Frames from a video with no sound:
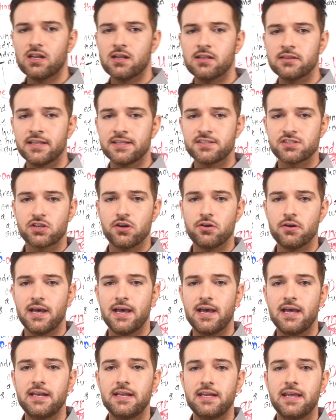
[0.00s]
let's go
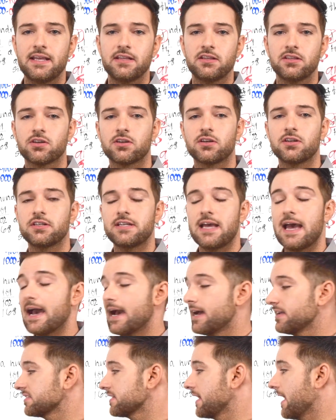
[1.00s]
ahead and learn to
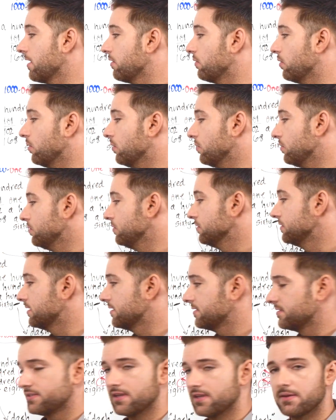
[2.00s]
ask how old
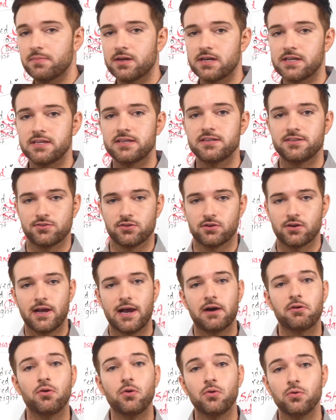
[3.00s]
somebody is, or
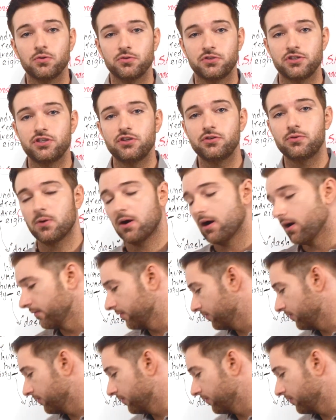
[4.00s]
how old you are,